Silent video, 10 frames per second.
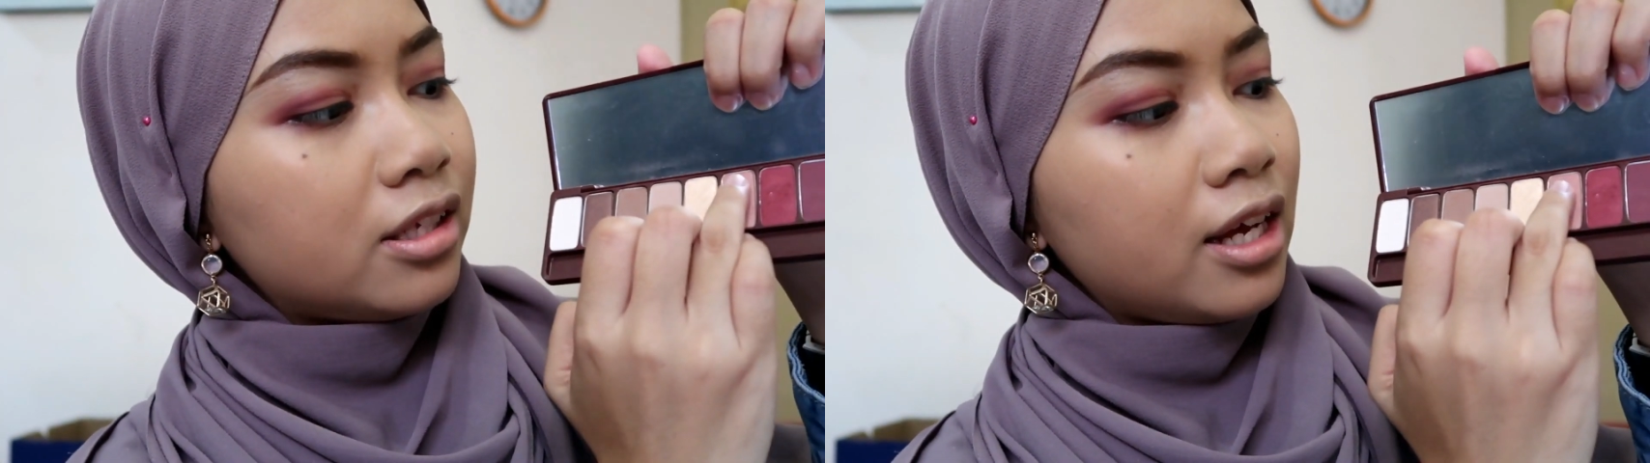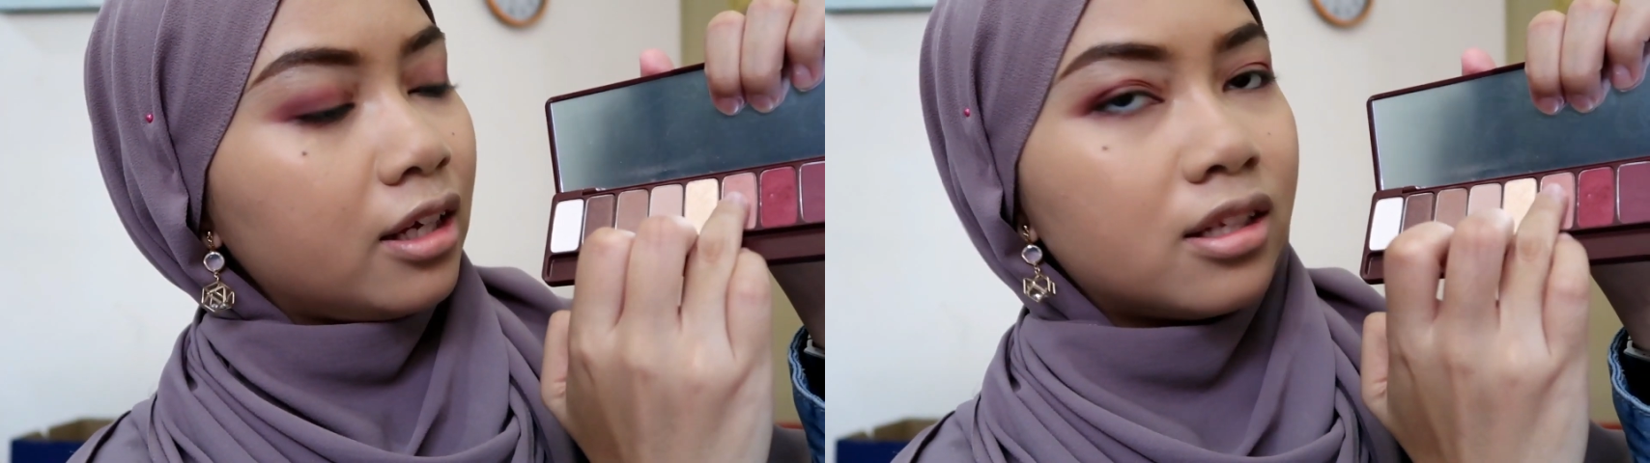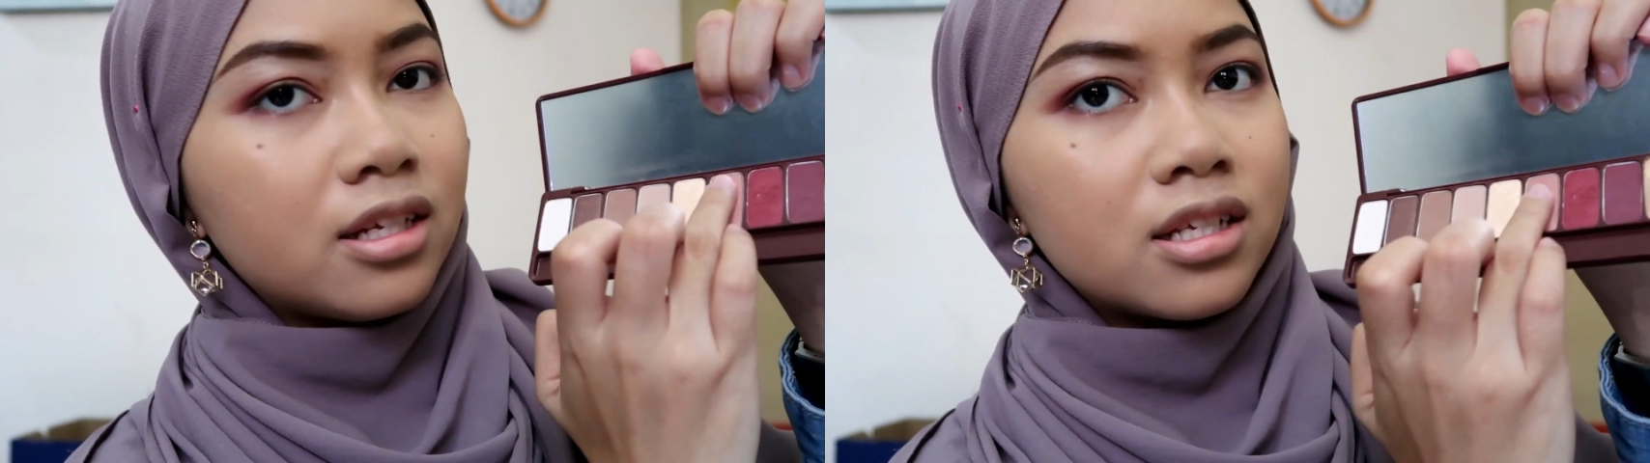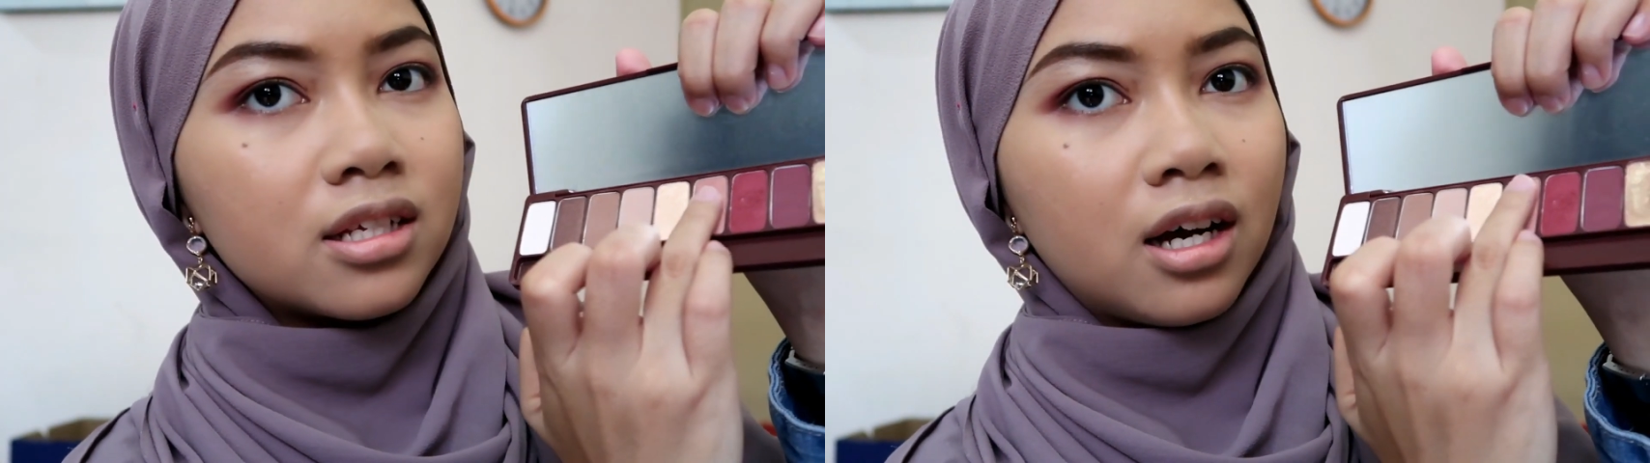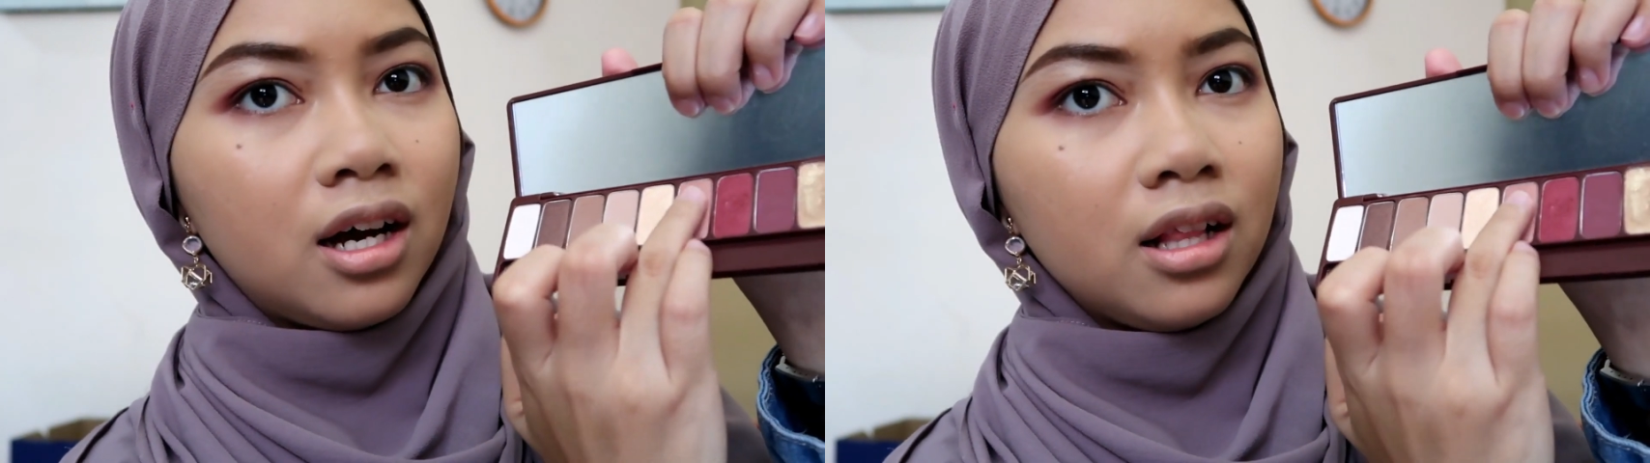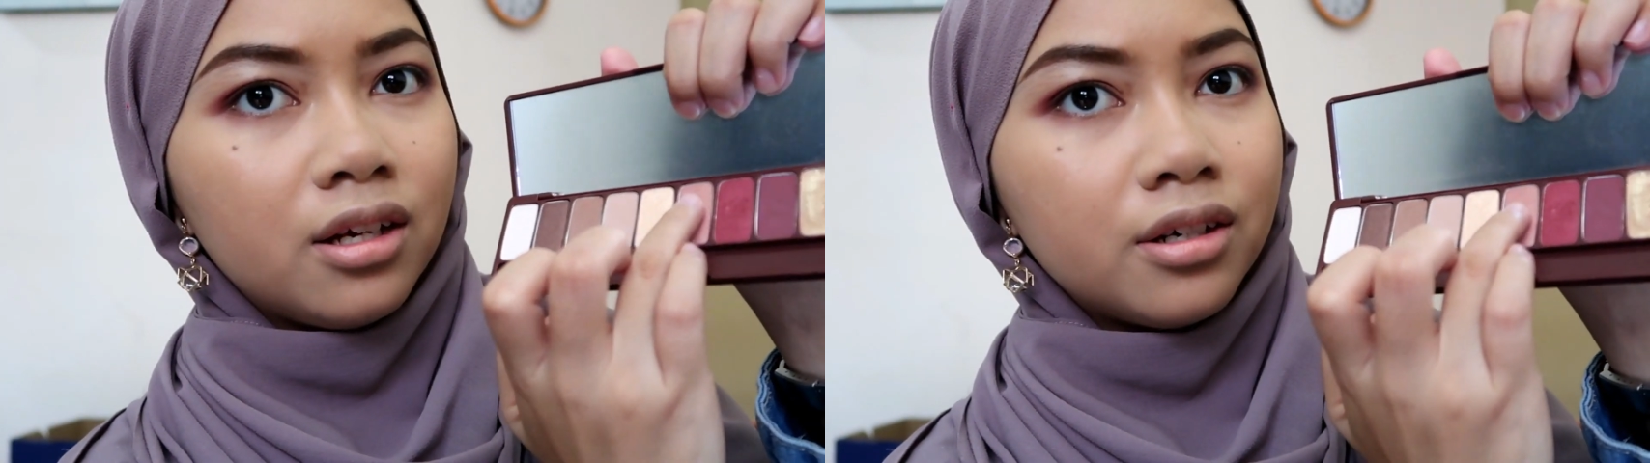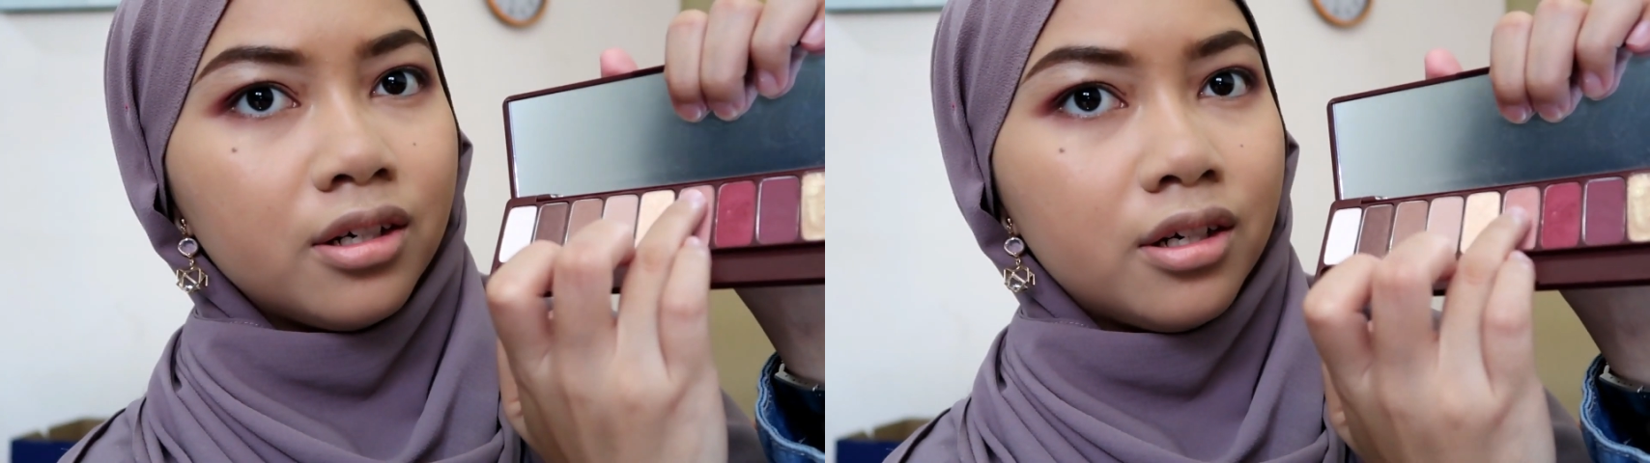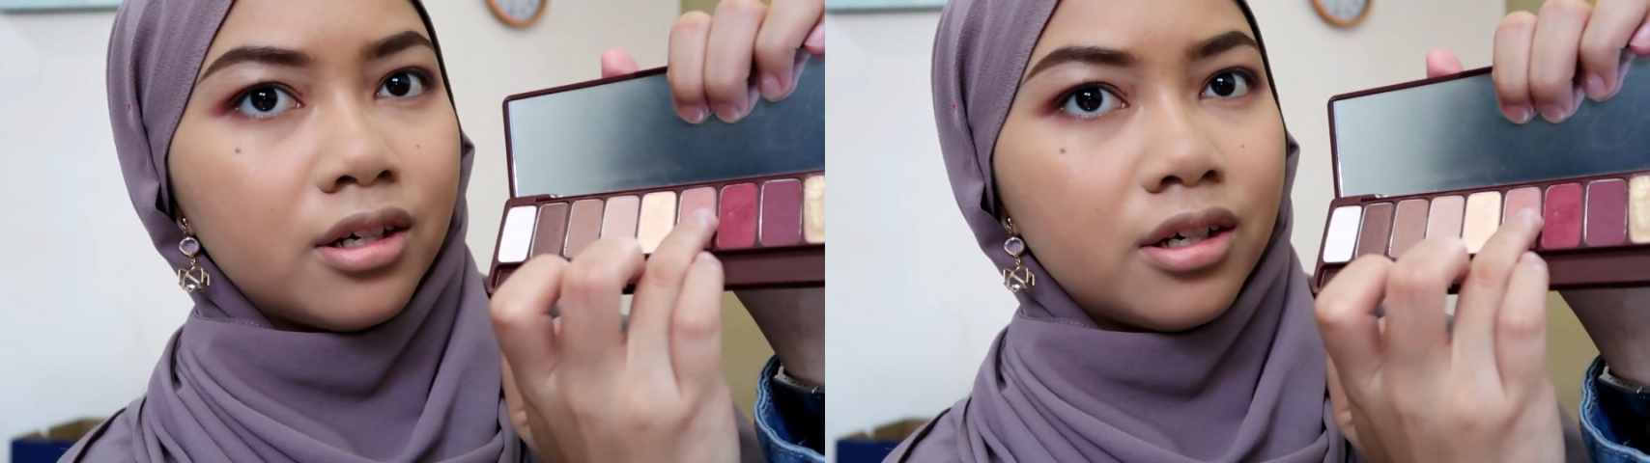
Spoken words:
take this color